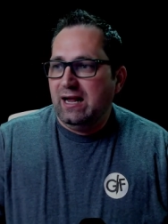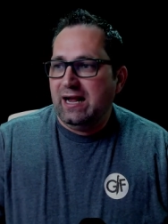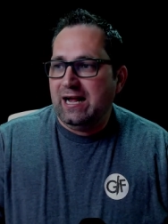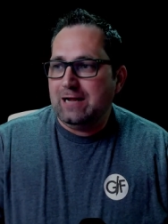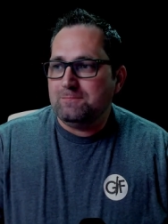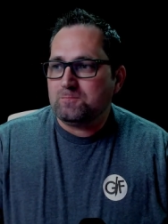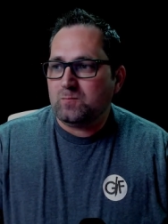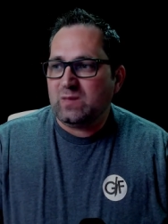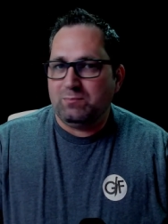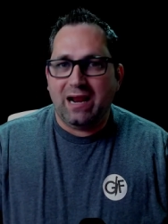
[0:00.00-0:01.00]

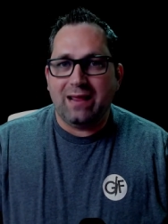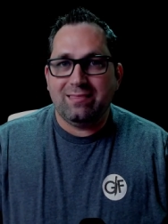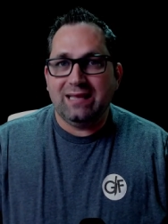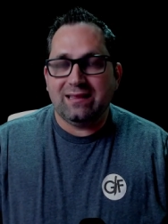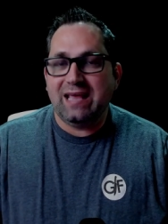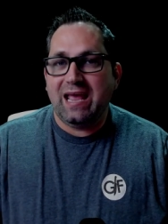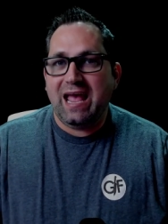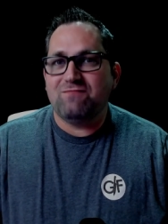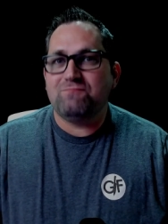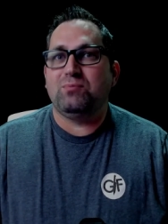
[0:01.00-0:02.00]
But I think that they
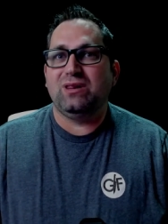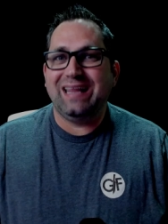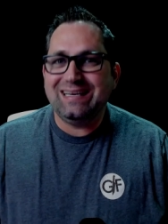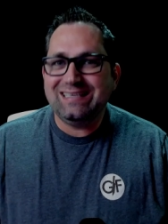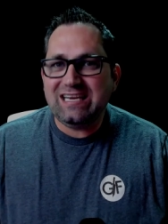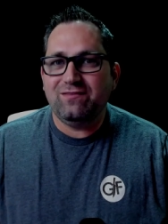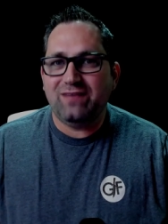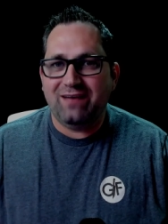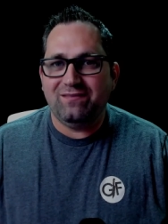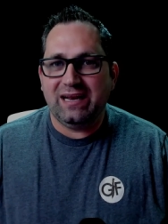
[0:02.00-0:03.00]
have plenty of
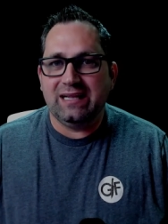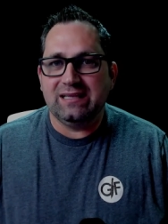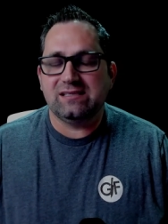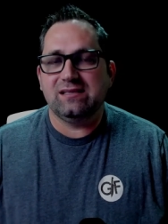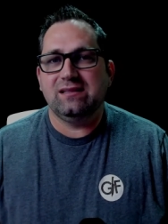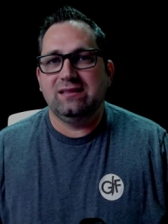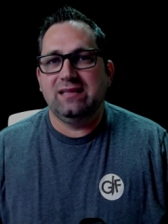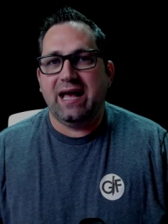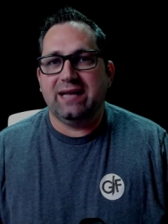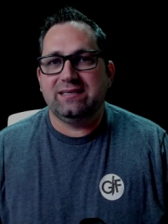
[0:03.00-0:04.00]
evidence
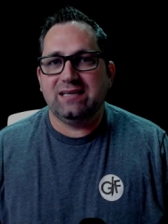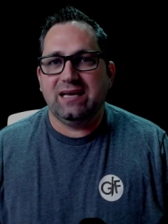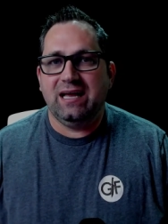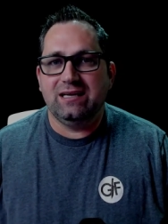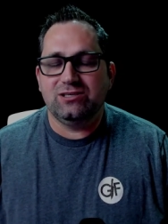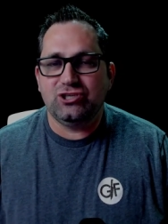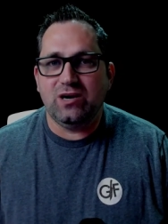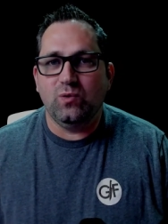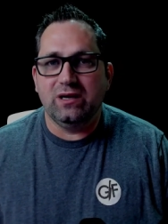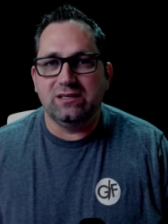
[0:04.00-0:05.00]
that
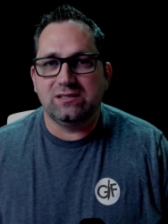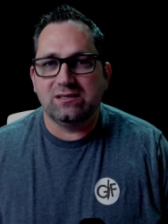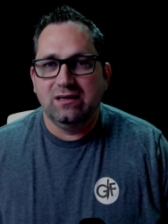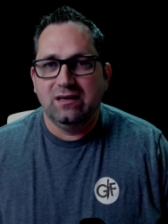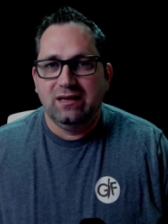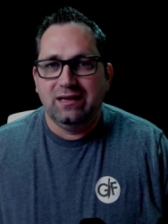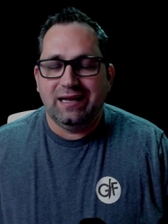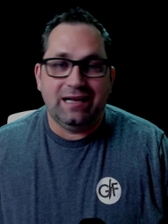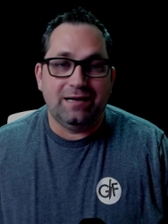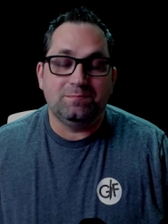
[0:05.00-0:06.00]
she was
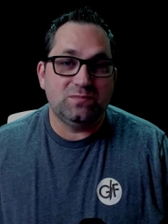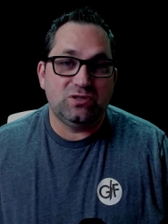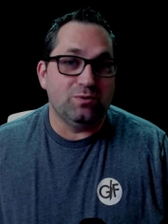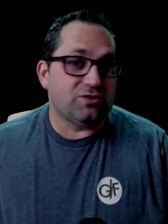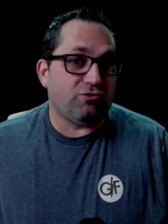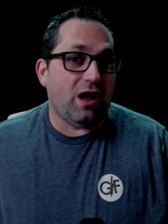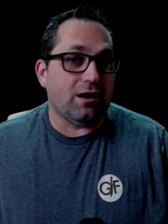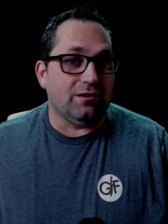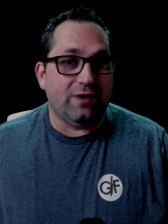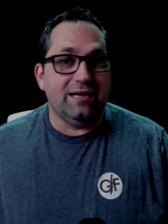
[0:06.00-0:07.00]

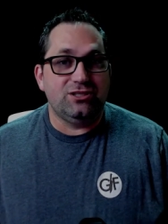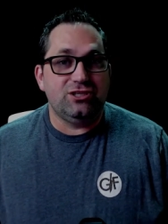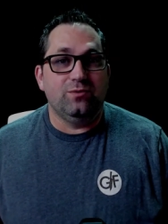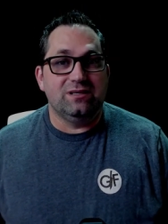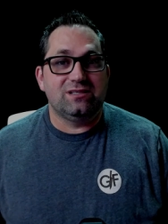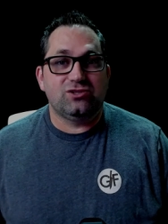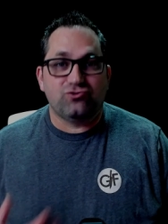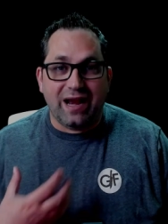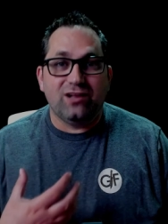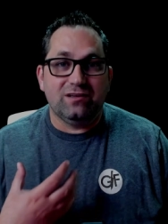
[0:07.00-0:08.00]
throttled, right? She was
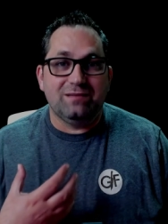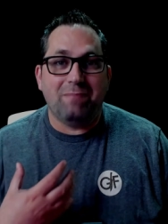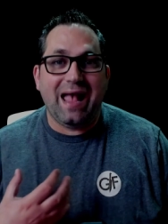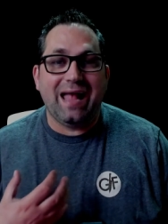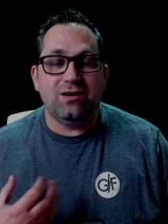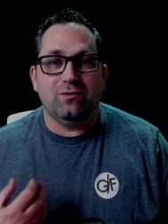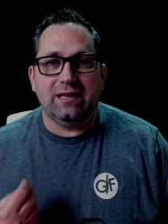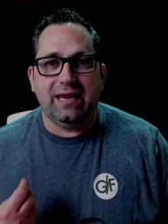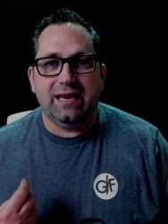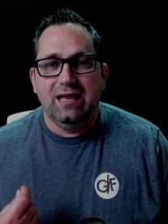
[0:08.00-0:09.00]
strangled
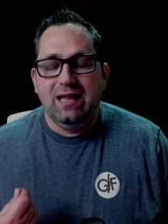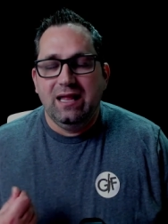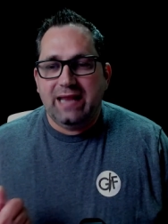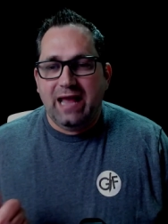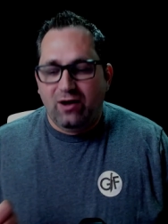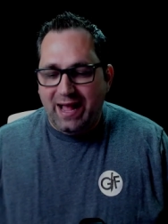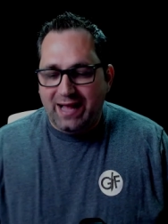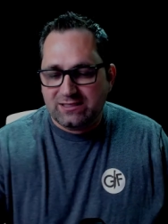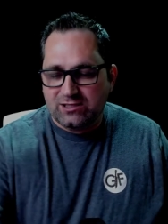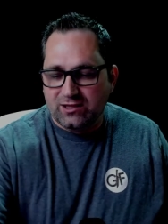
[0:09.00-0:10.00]
manually. Now,
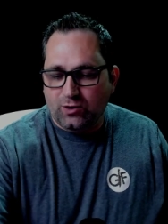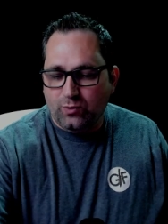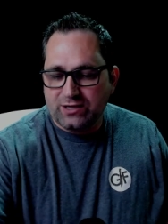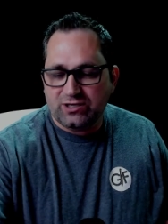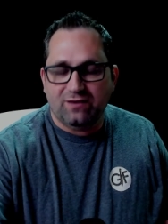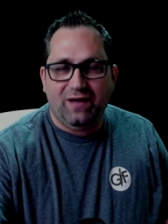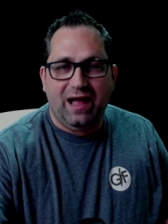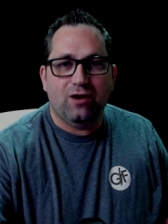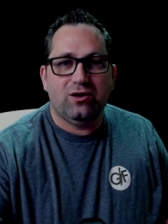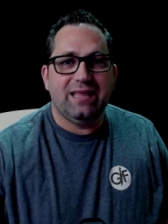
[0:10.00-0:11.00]
as to the question of
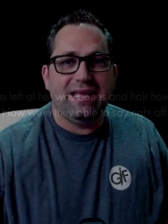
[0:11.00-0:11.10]
how could